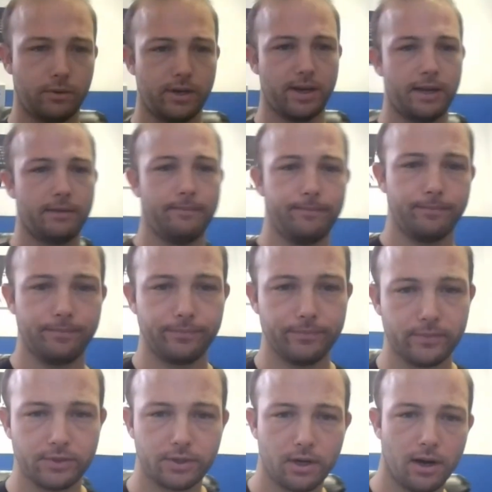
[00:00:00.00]
Okay.
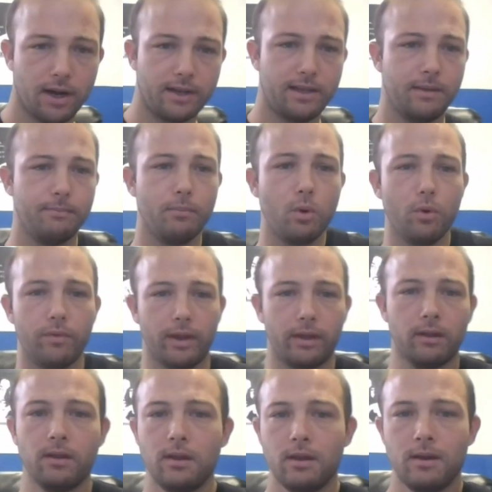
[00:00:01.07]
Sorry, I keep
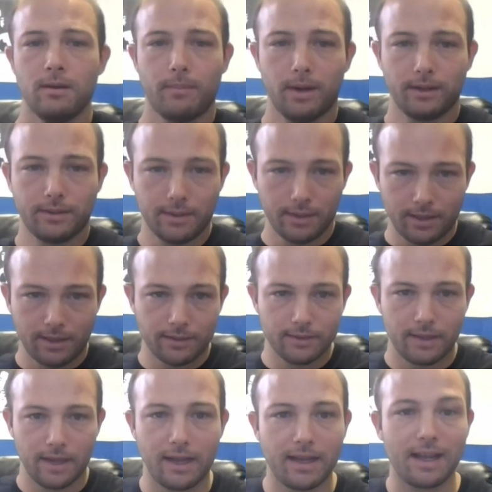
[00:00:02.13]
moving, but
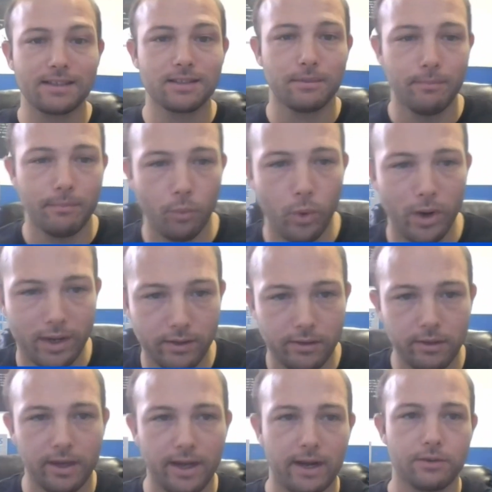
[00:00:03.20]
I got some wicked
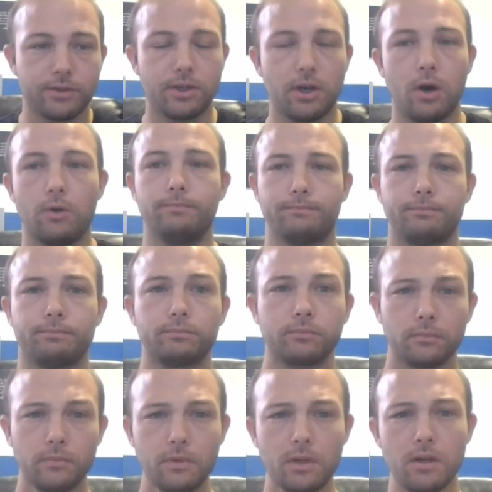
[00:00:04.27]
glare. So,
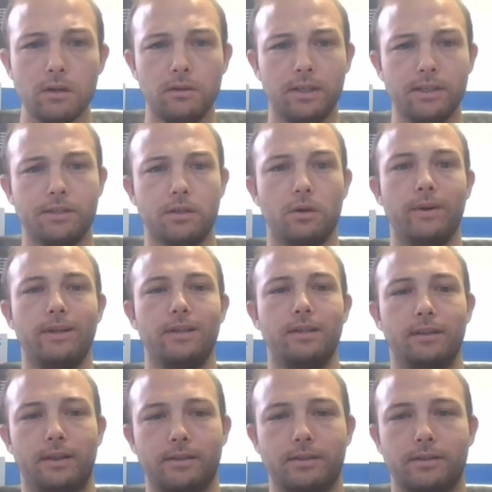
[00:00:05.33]
let's go into
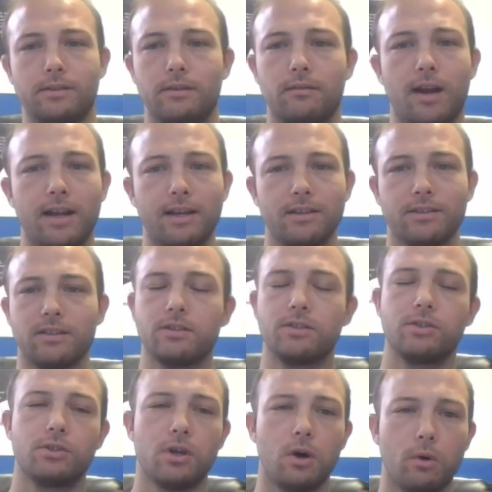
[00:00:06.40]
this, all right, because
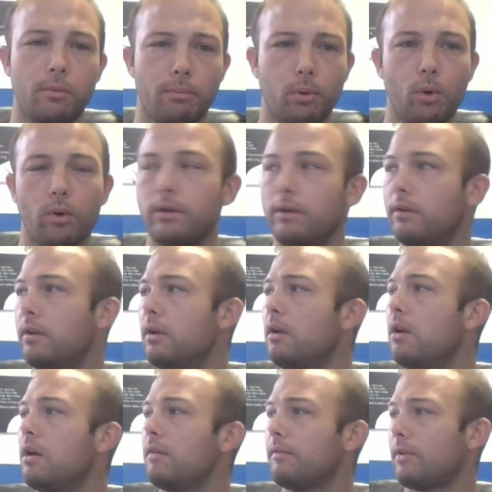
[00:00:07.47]
it's so important.
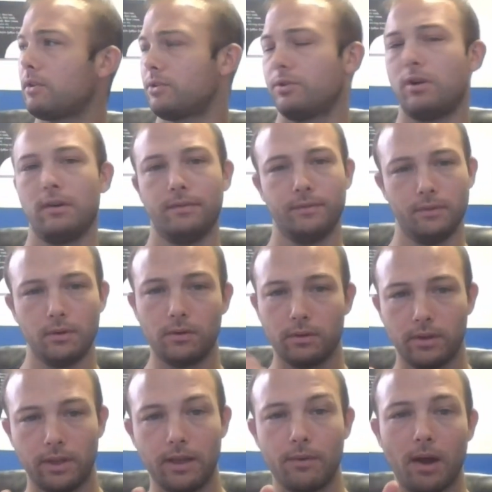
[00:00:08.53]
First off,
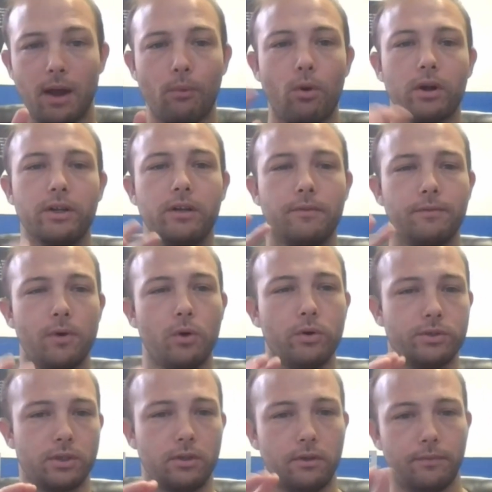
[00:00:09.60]
I want you to
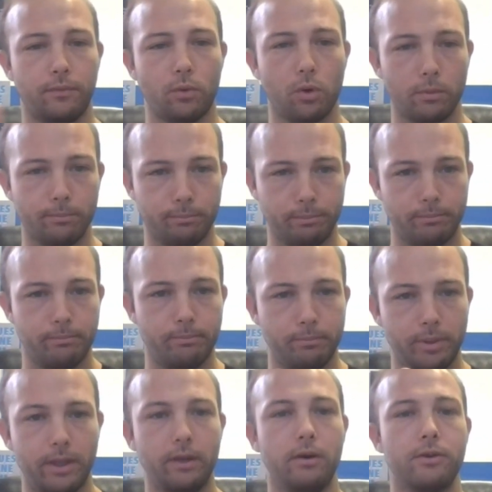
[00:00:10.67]
focus on the four
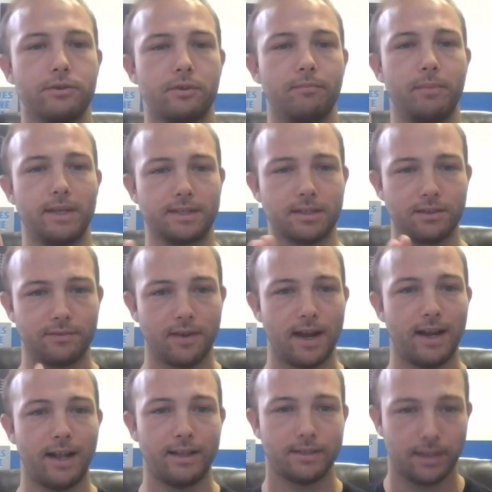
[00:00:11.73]
pillars of business
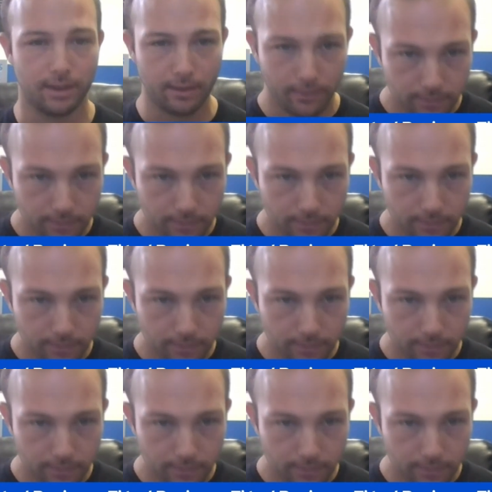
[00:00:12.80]
financing.